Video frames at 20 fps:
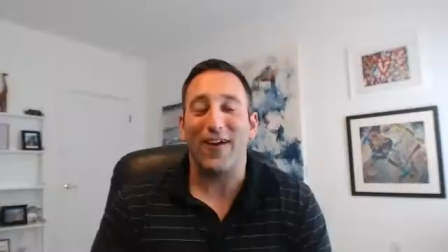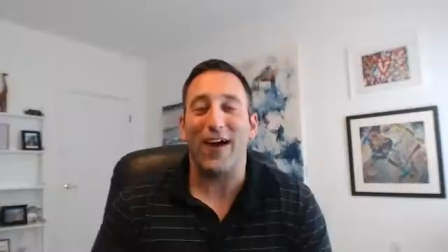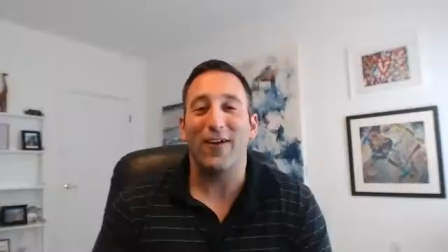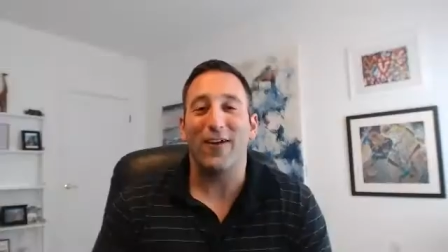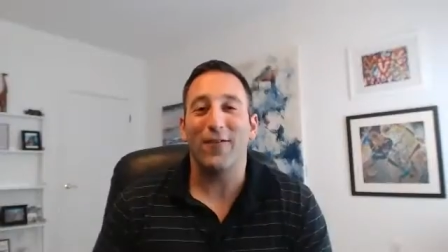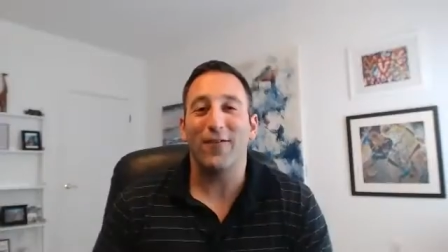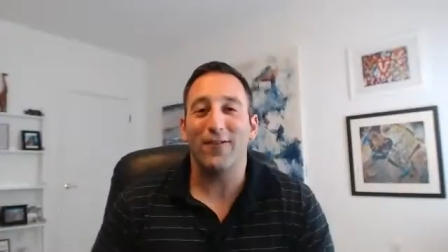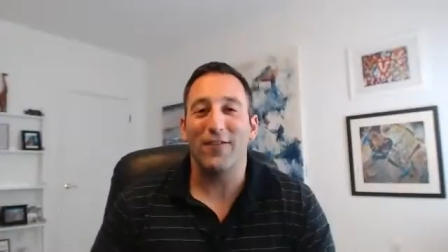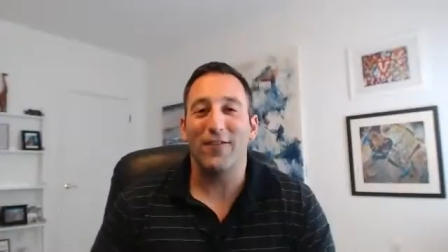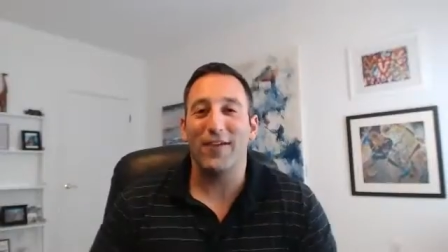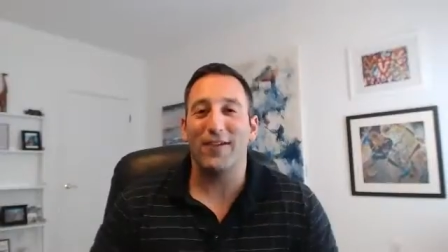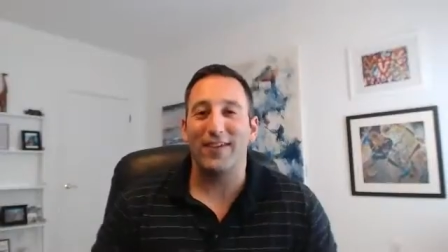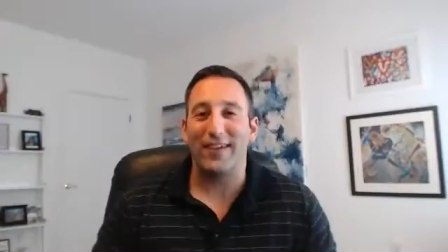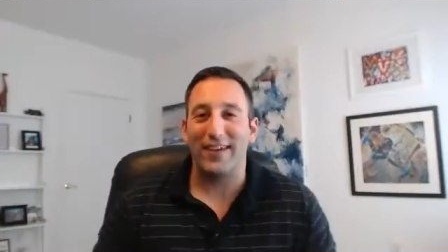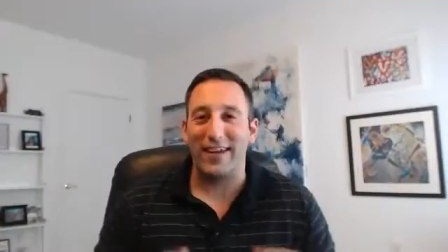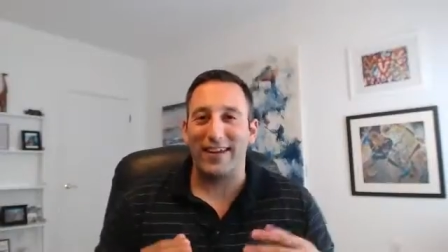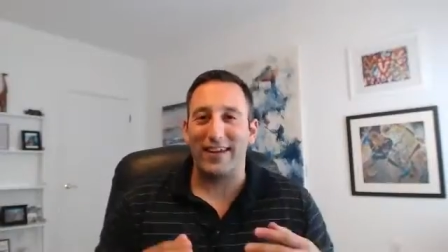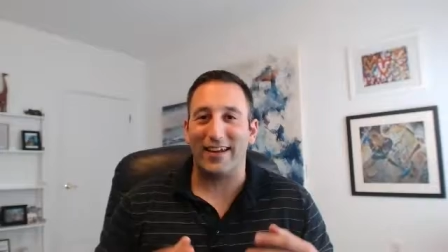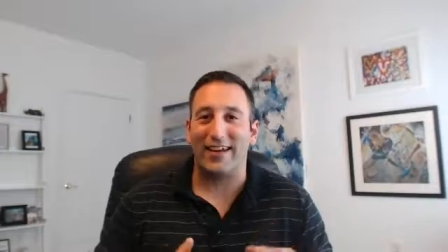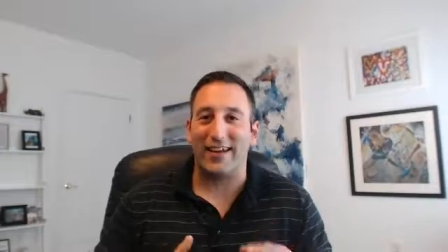If I don't feel
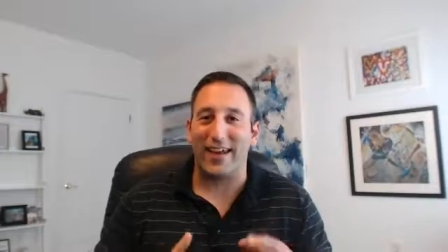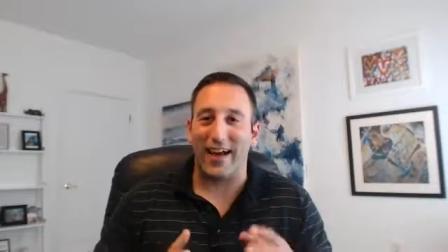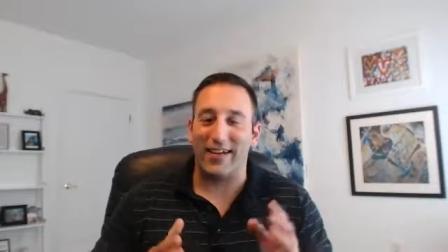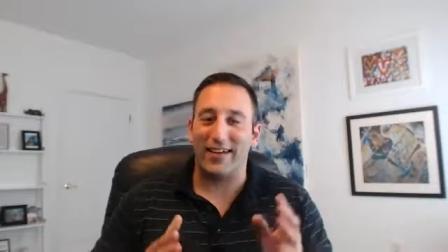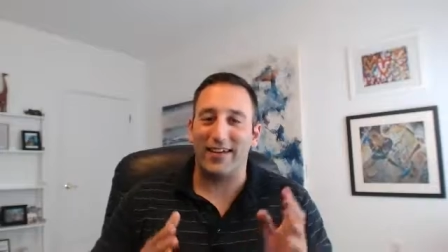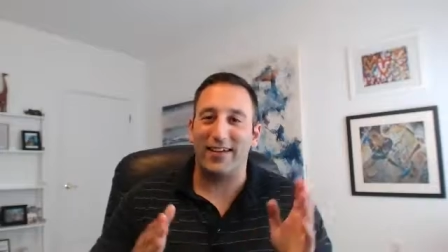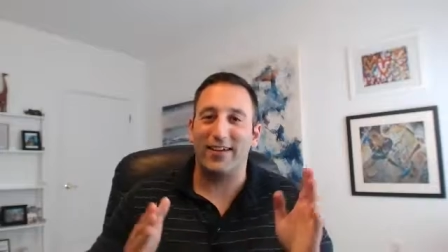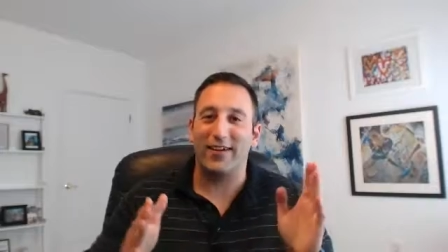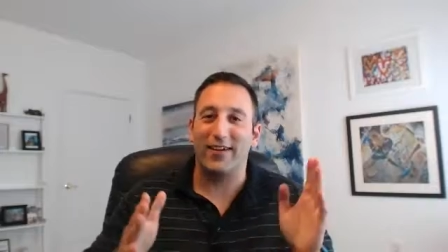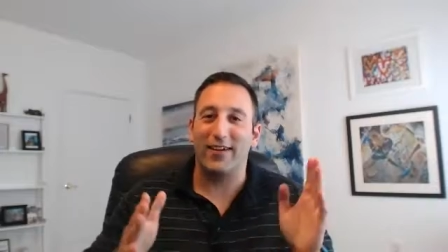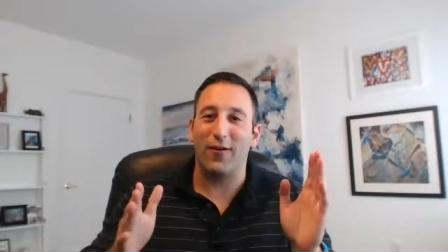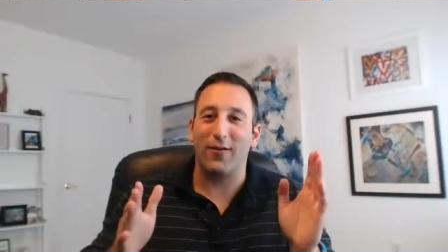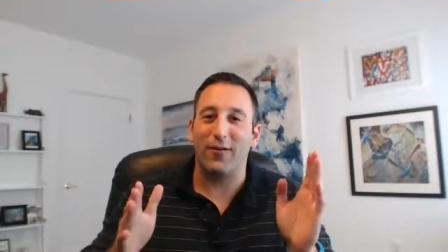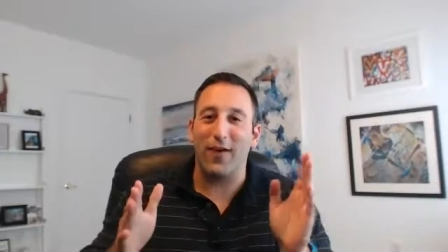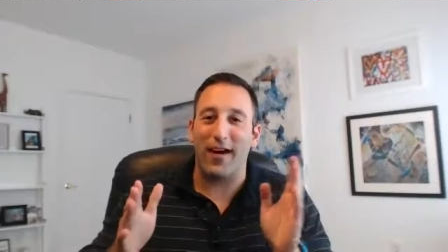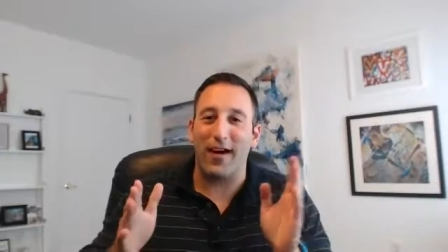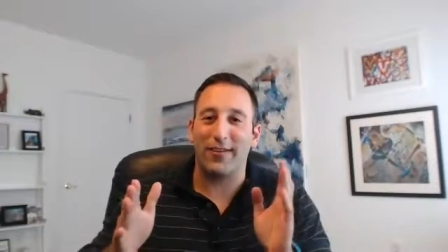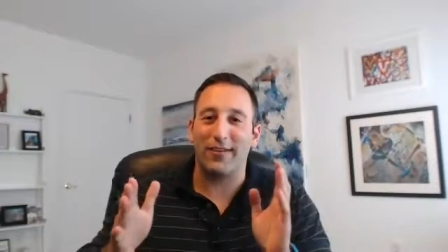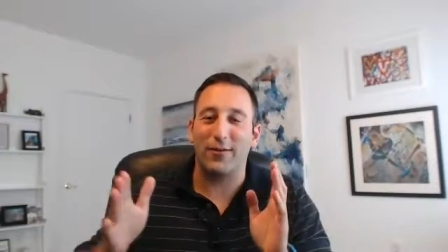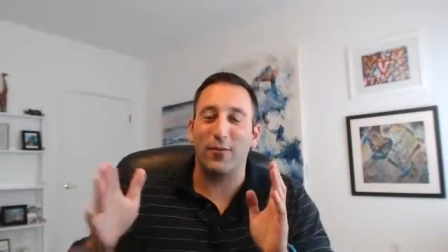needed, I need to go
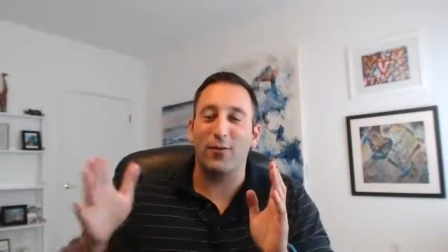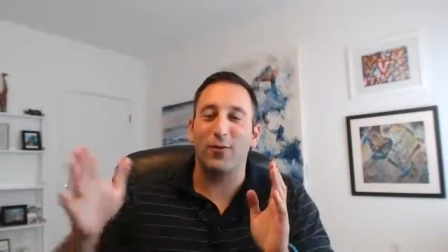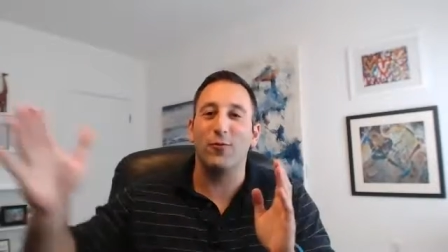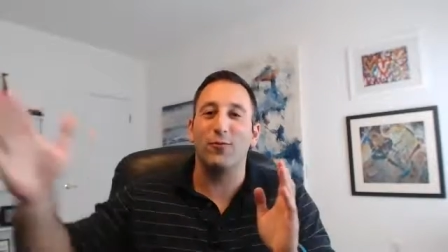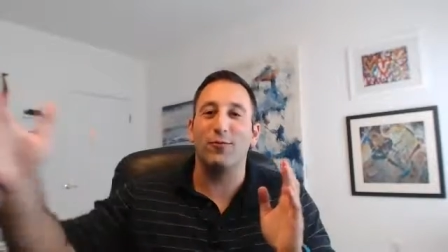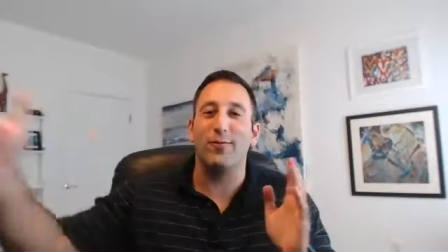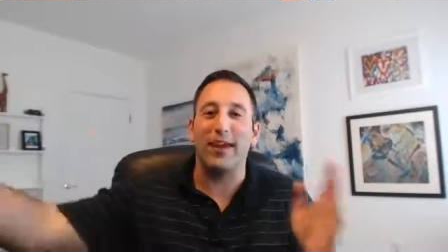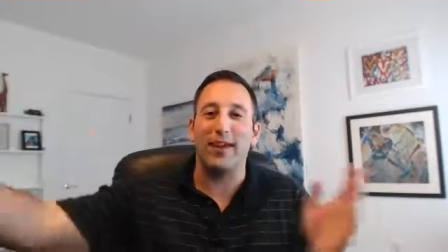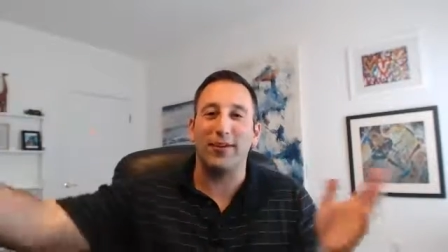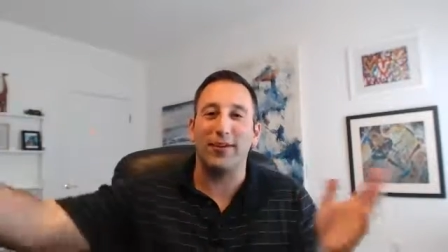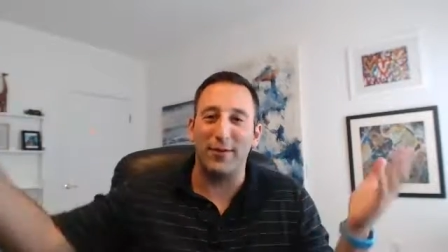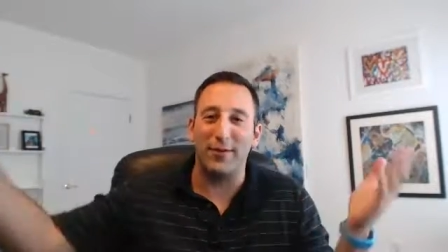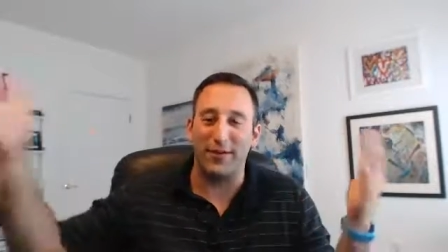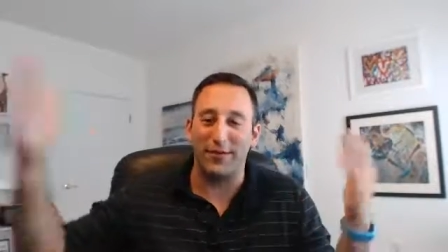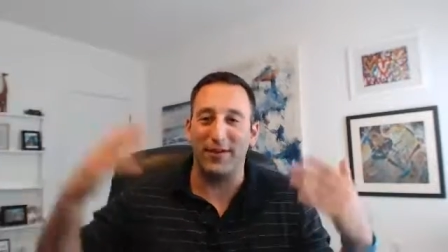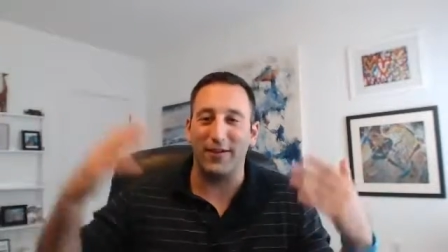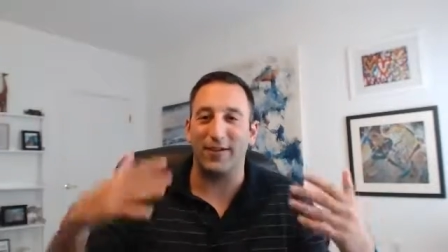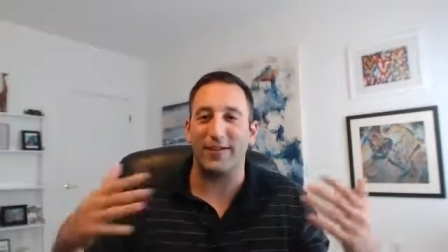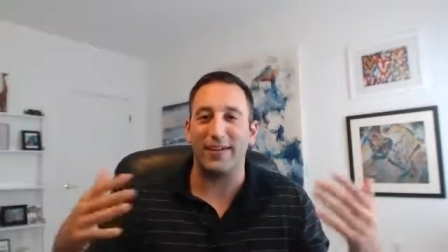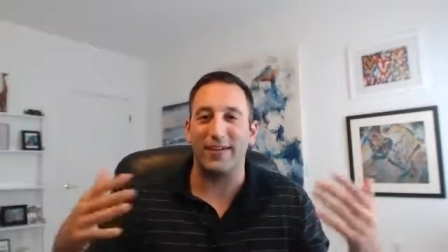find someone who makes me
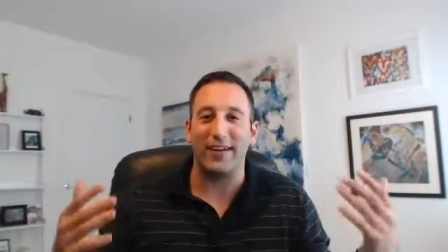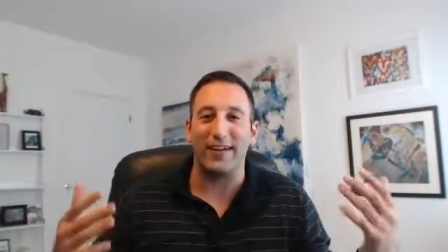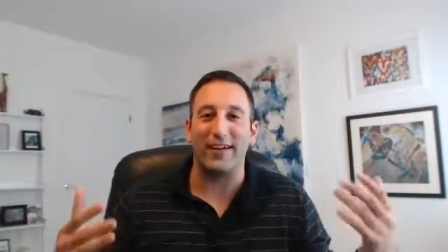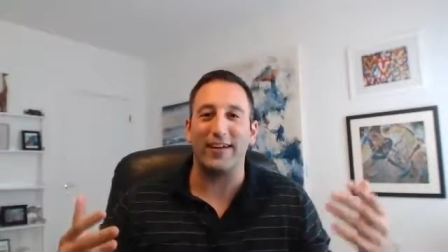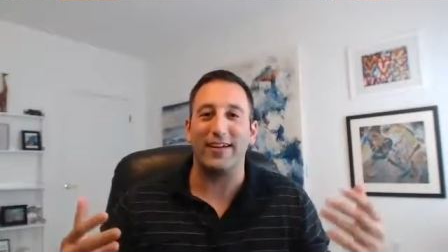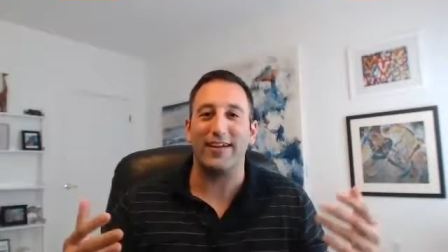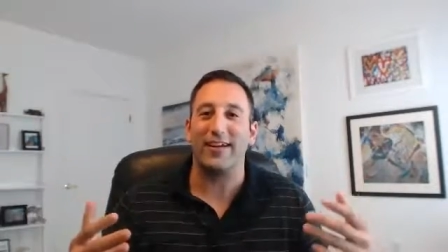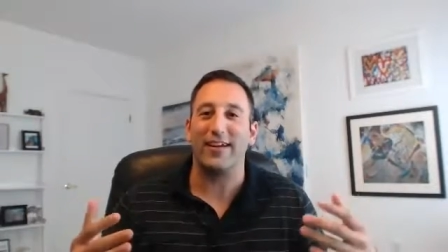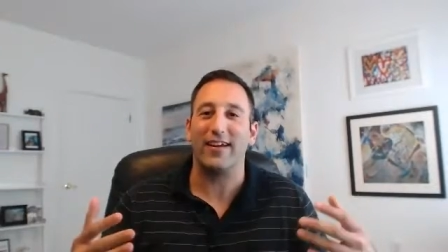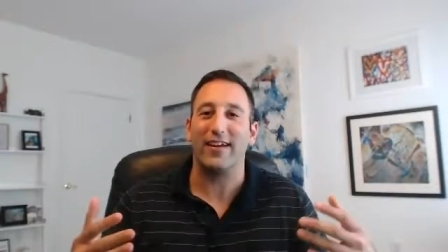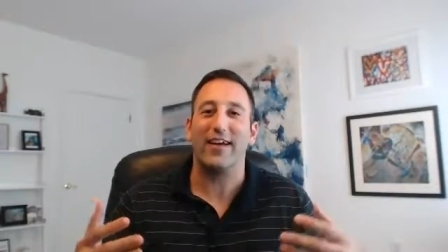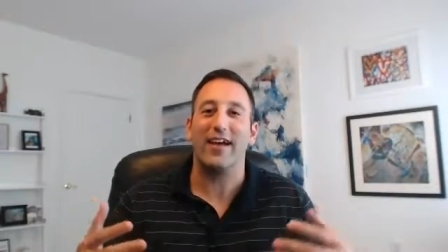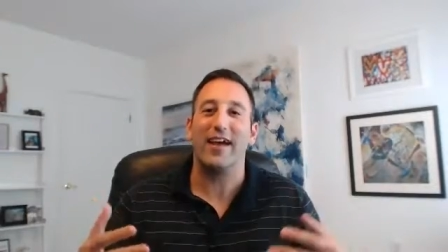feel needed.